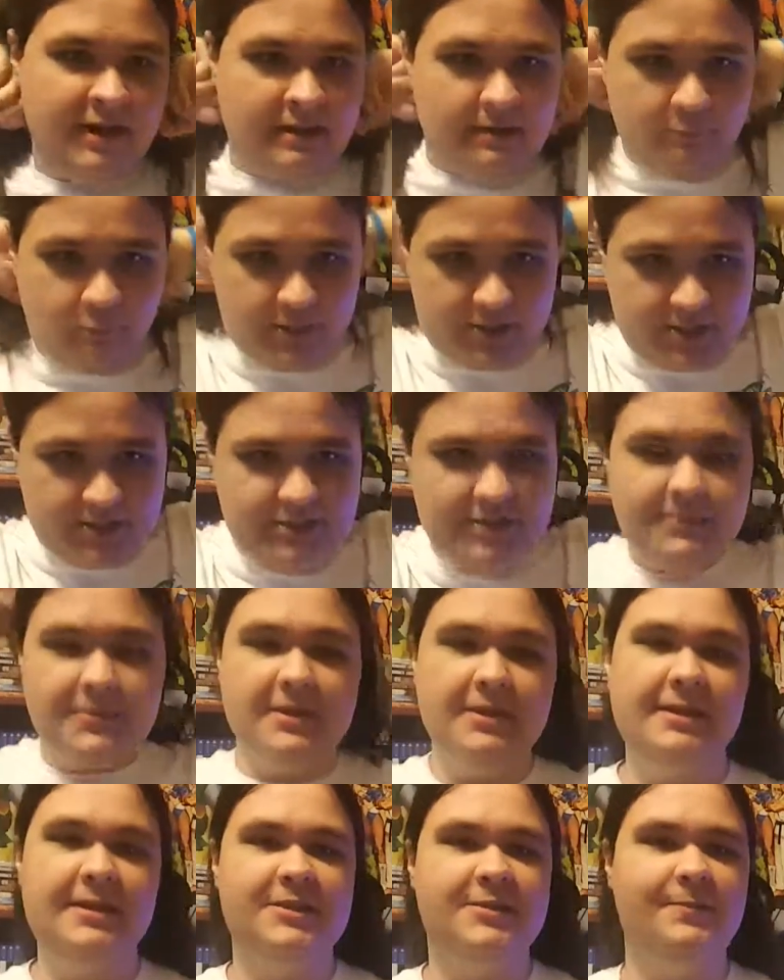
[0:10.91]
and which is
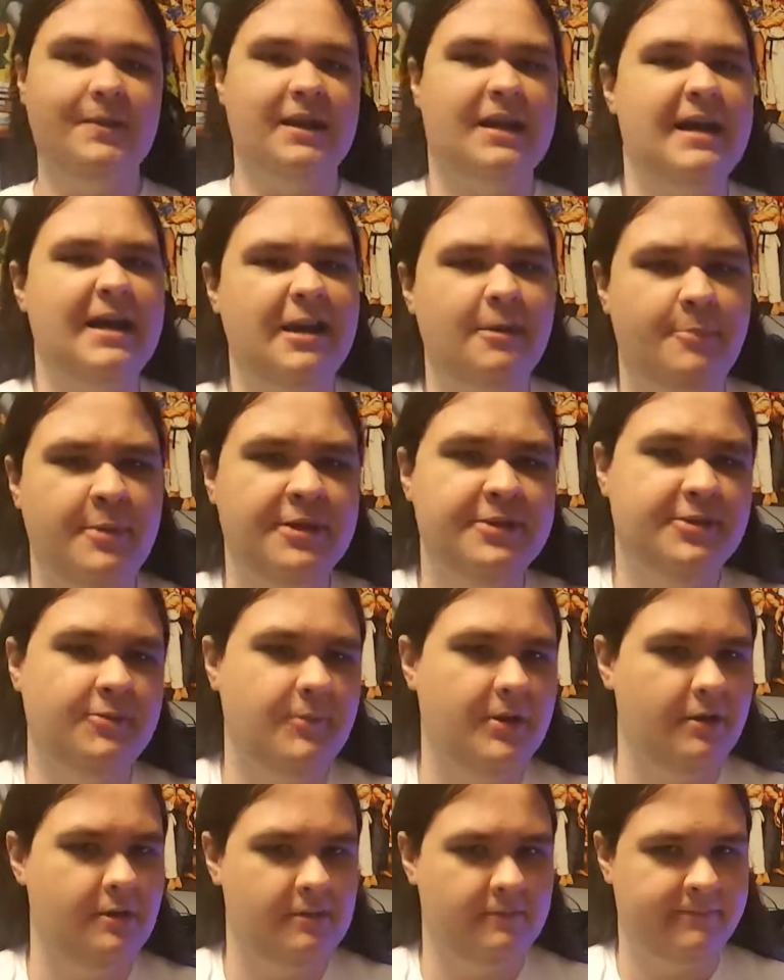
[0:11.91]
something that's been kind of pissing
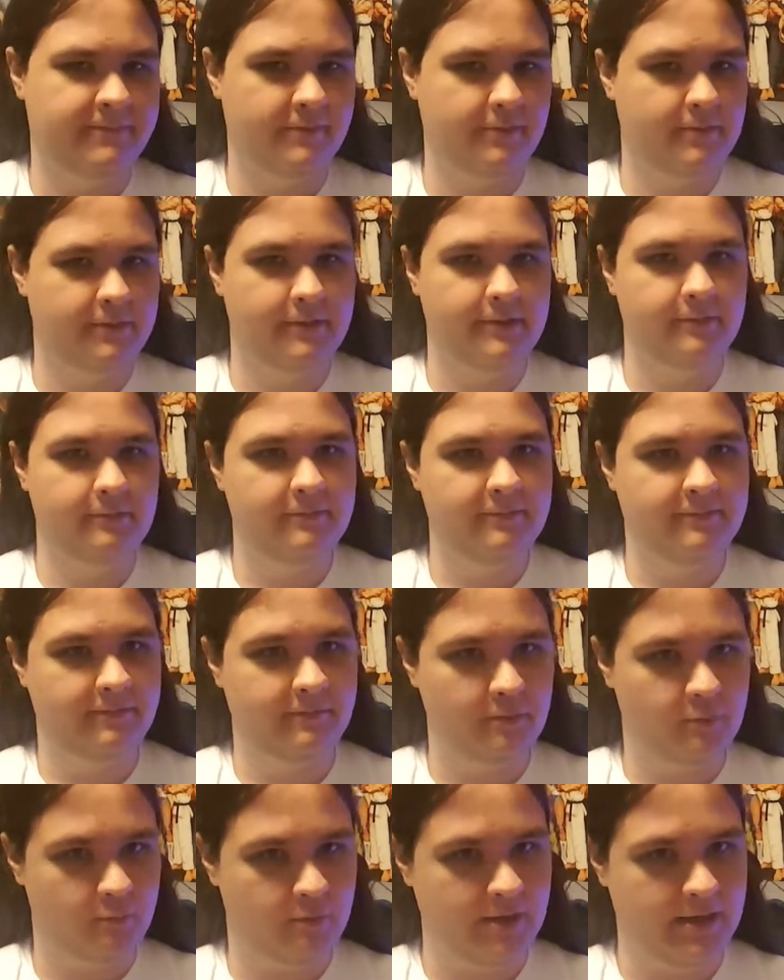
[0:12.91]
me off for
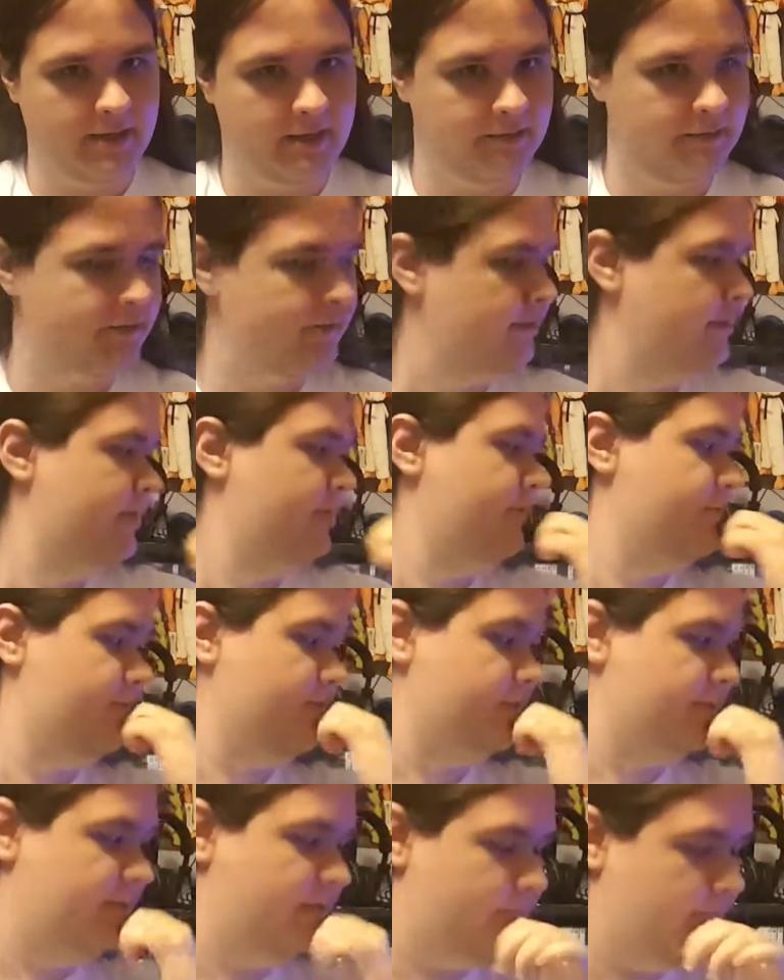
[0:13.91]
a while,
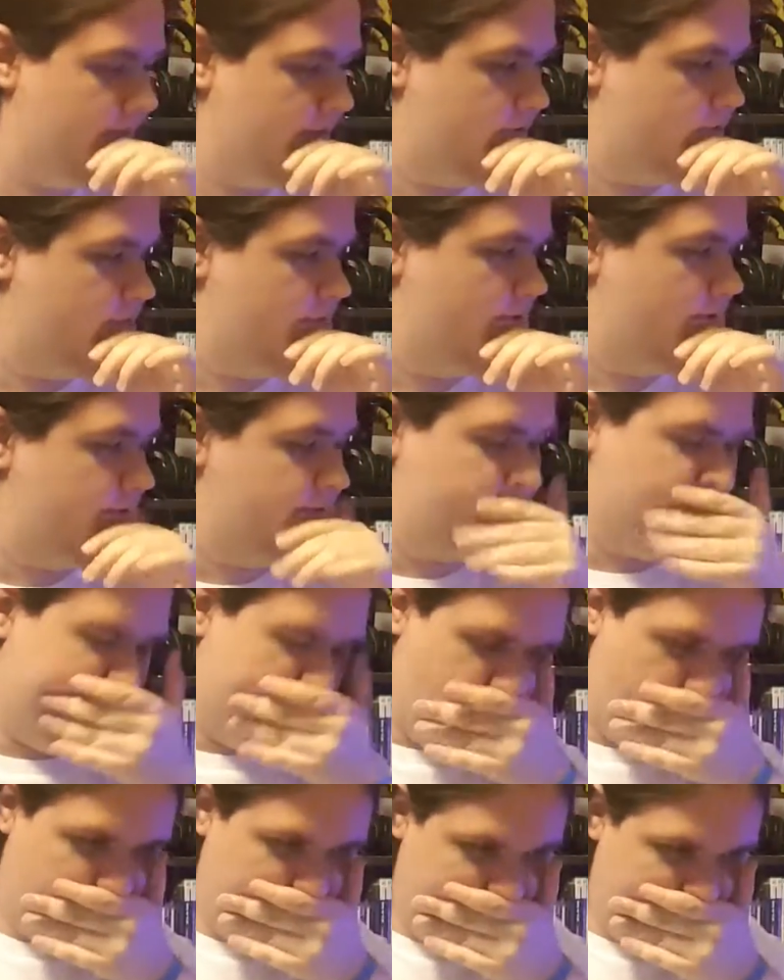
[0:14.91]
since they've been introduced.
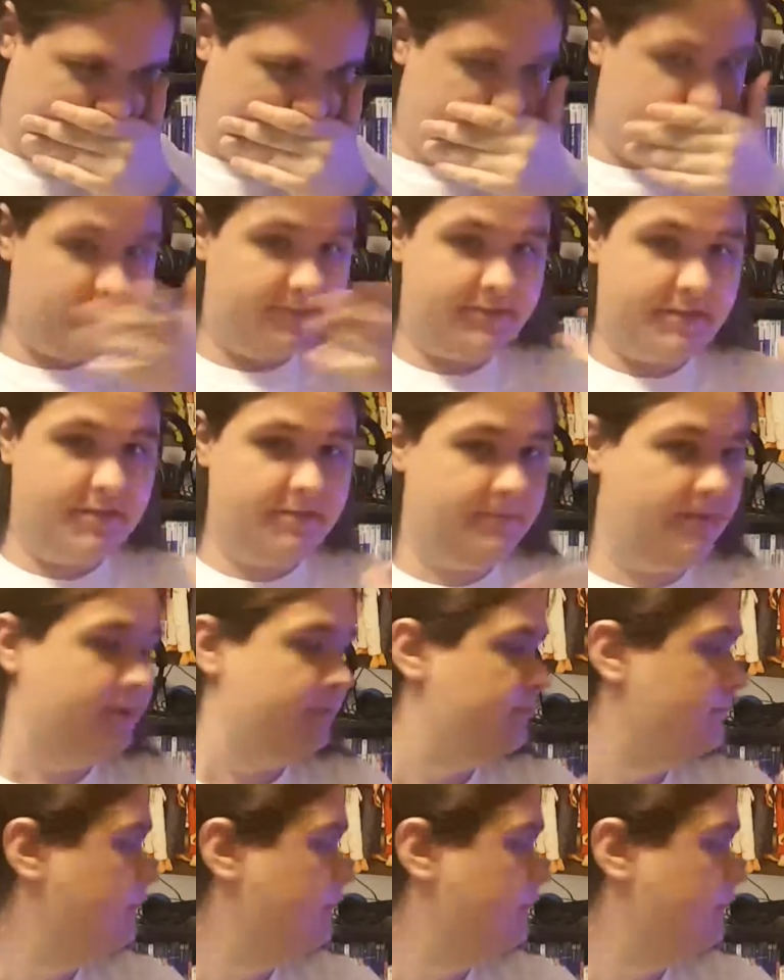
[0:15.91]
Excuse me.